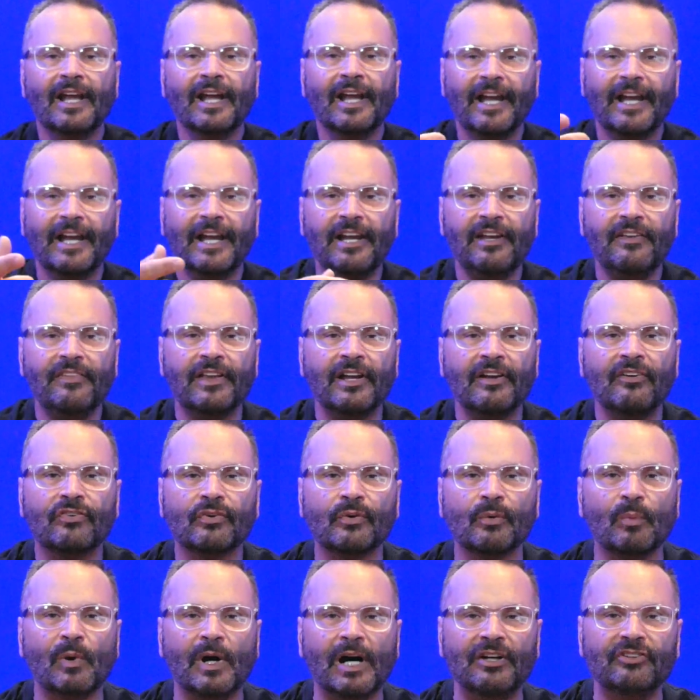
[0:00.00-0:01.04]
Hey, thanks
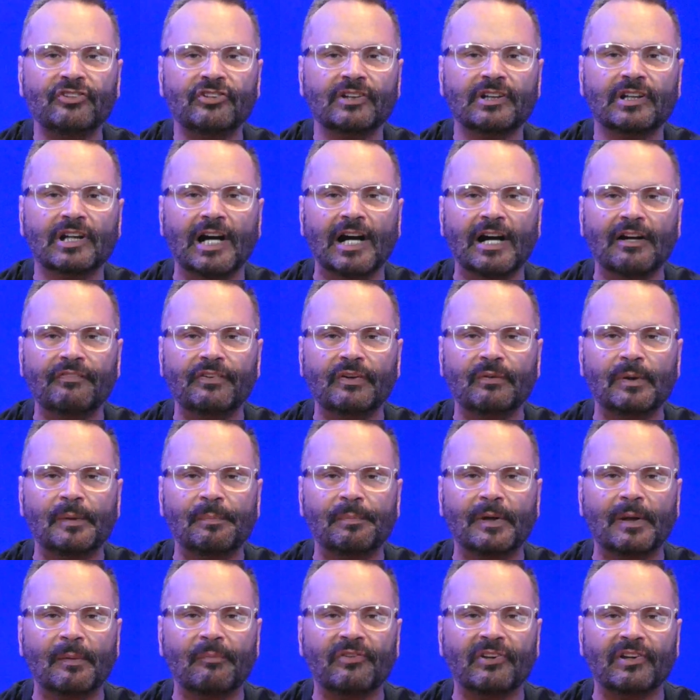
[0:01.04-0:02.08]
for watching Coffee with
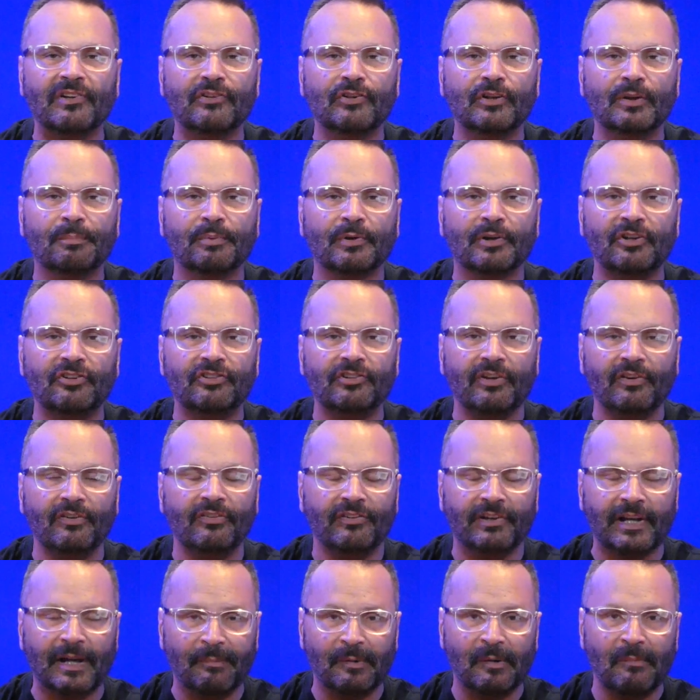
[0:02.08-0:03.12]
Pips. I do appreciate you
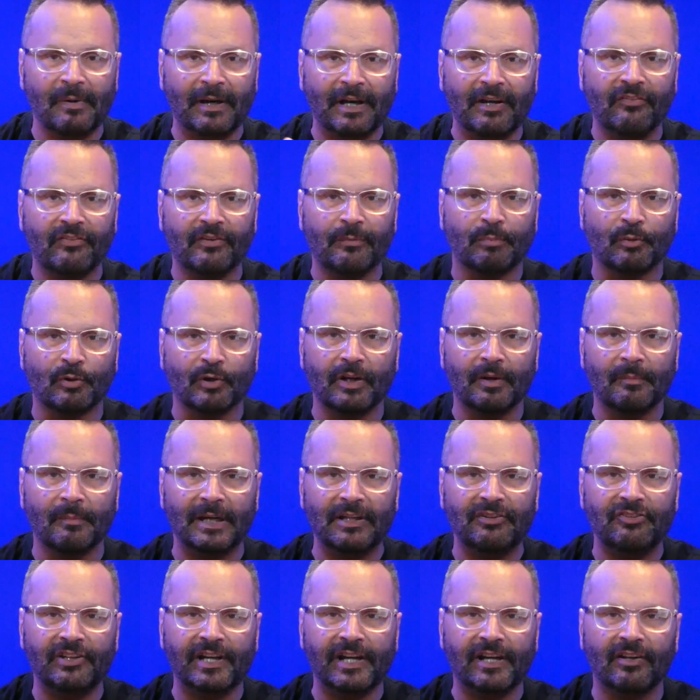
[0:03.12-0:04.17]
stopping by and supporting my
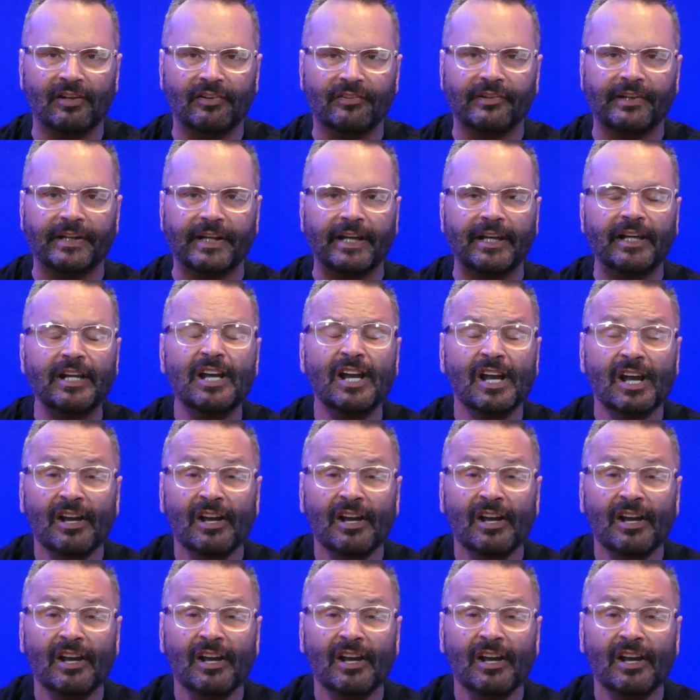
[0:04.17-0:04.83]
channel today.